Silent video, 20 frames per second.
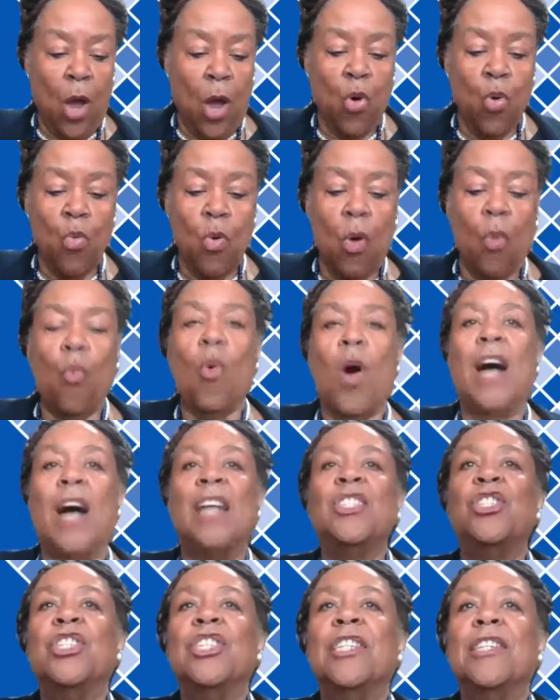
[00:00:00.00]
who are
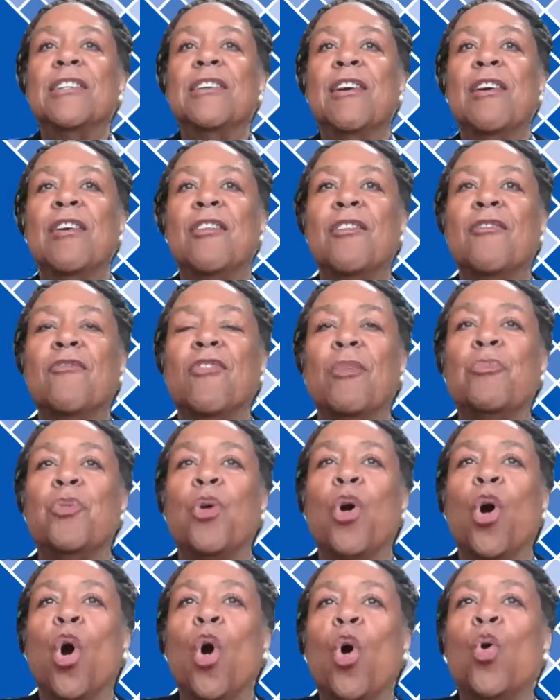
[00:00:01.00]
watching from
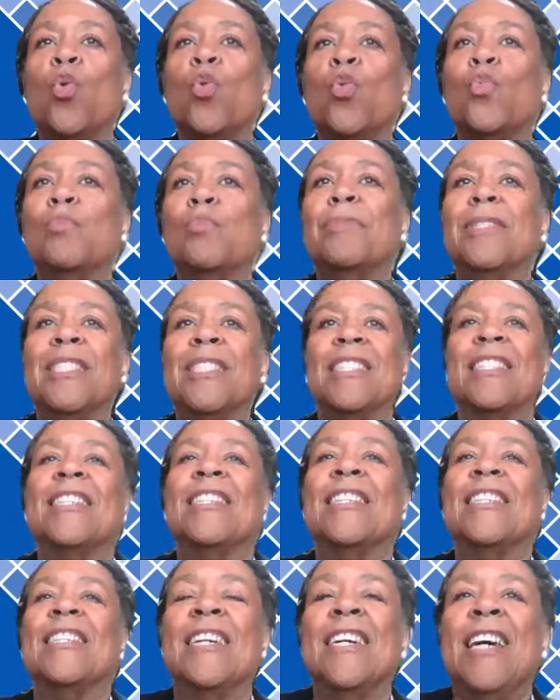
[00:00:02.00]
your homes
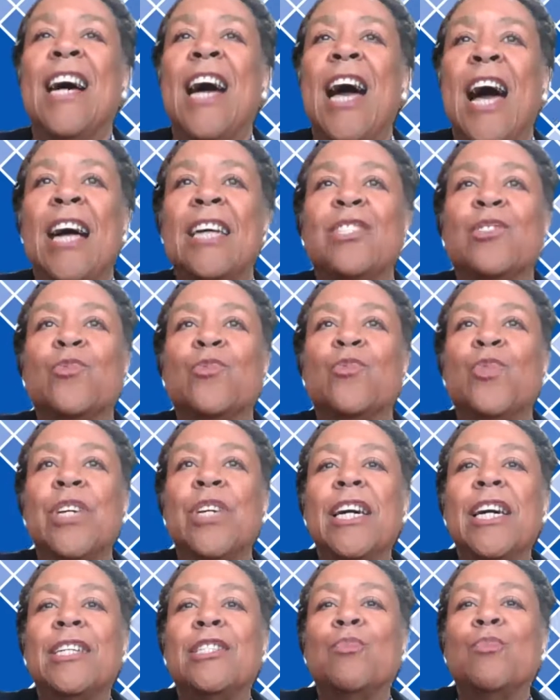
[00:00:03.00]
as we
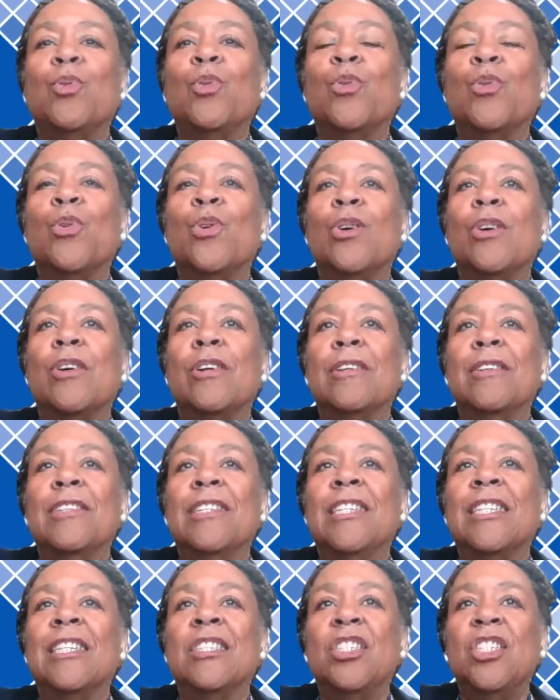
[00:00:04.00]
explore
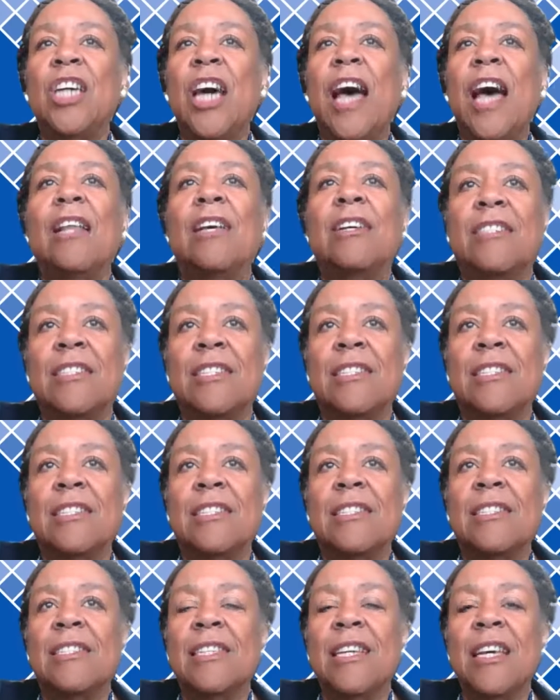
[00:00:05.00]
the
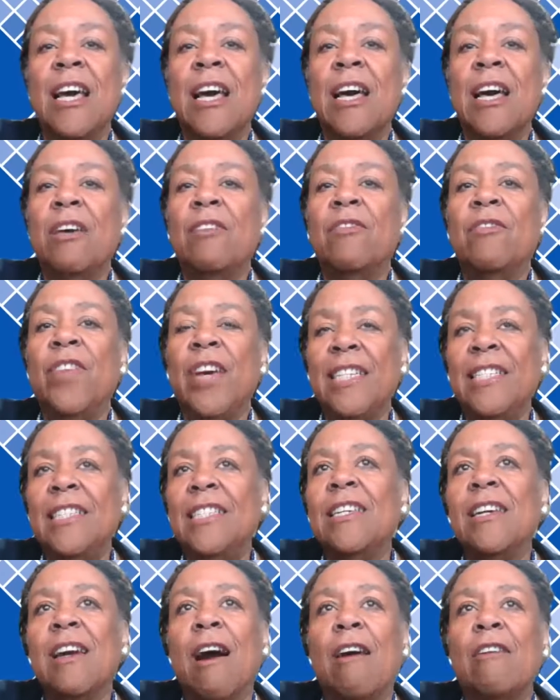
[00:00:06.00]
challenges
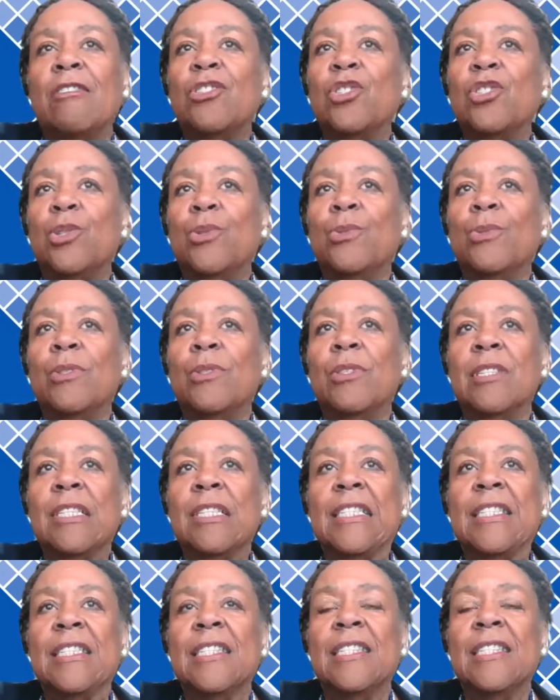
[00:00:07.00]
facing our
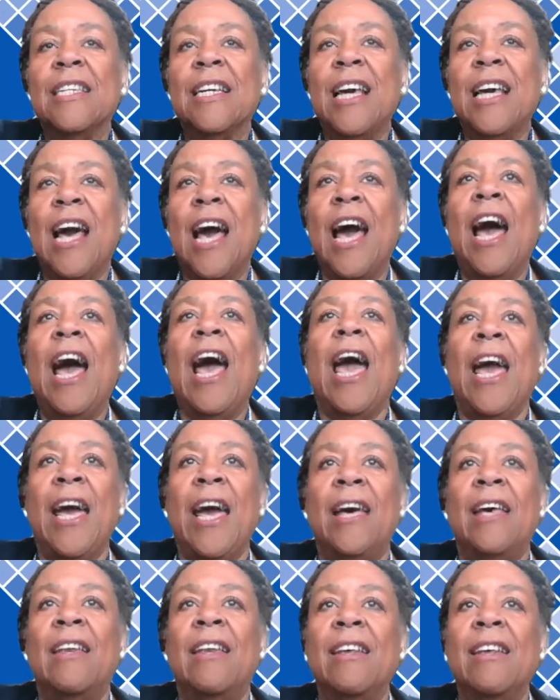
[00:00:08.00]
students
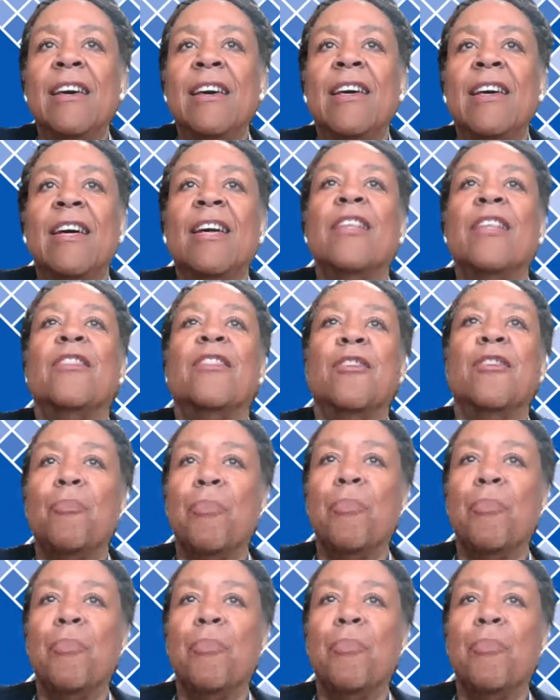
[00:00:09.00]
and the